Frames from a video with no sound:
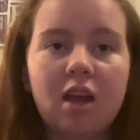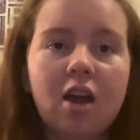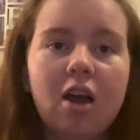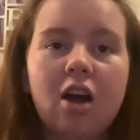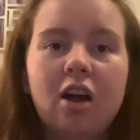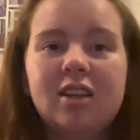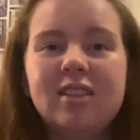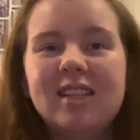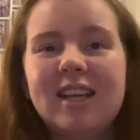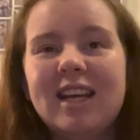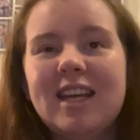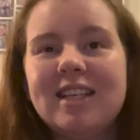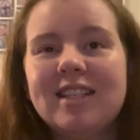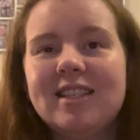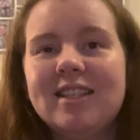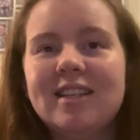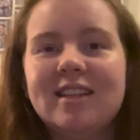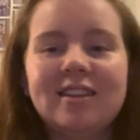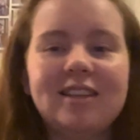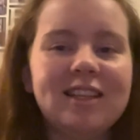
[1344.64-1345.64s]
I'd say
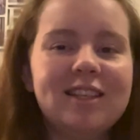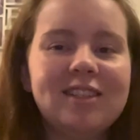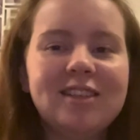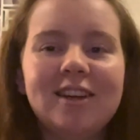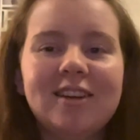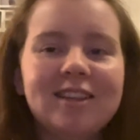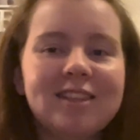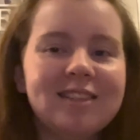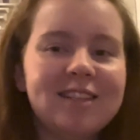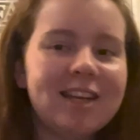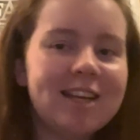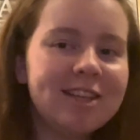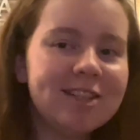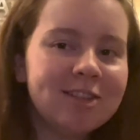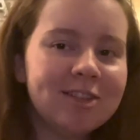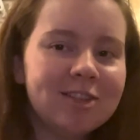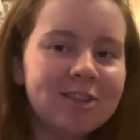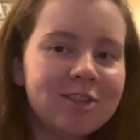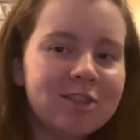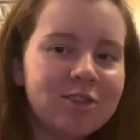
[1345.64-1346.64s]
he's done a
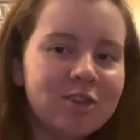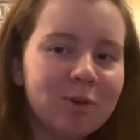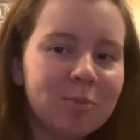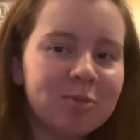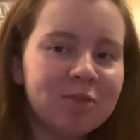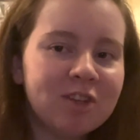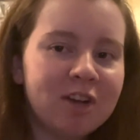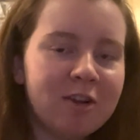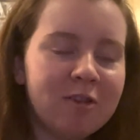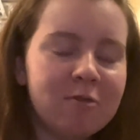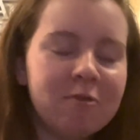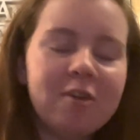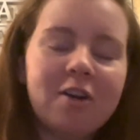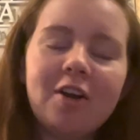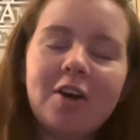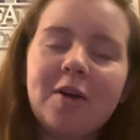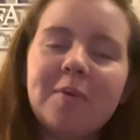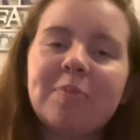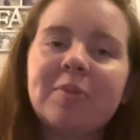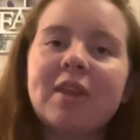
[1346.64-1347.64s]
decent job so
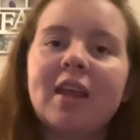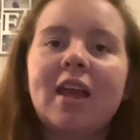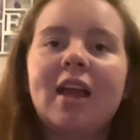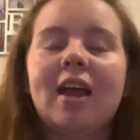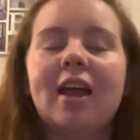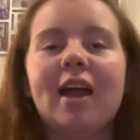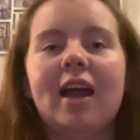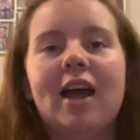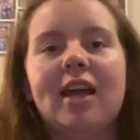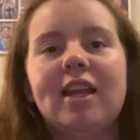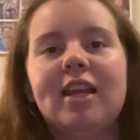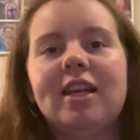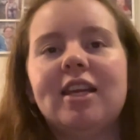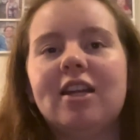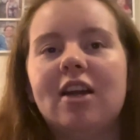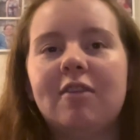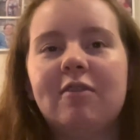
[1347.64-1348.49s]
far, and it